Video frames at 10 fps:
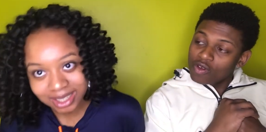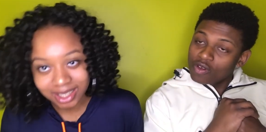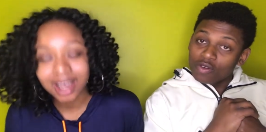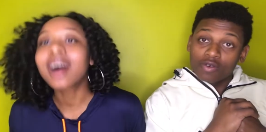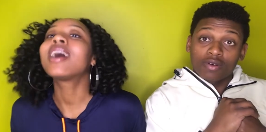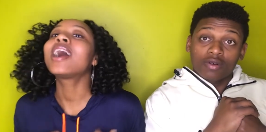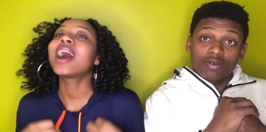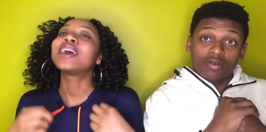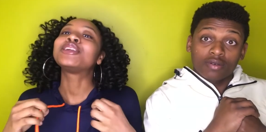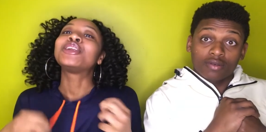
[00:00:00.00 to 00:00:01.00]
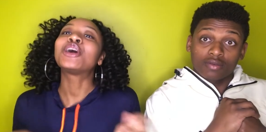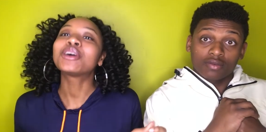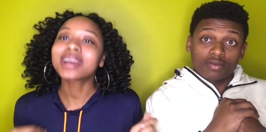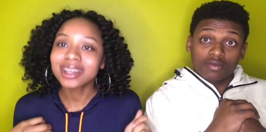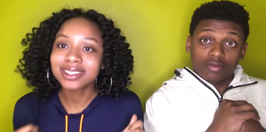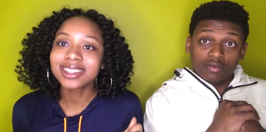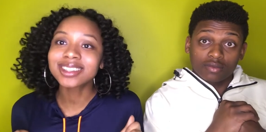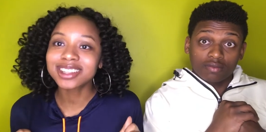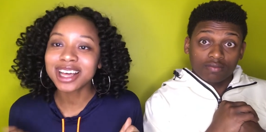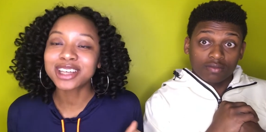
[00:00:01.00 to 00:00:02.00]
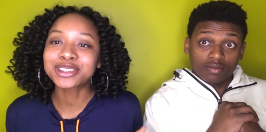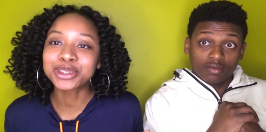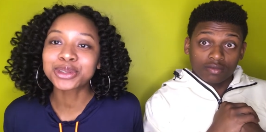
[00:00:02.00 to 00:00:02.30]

Speaker 1: then, y'all, I know y'all see the last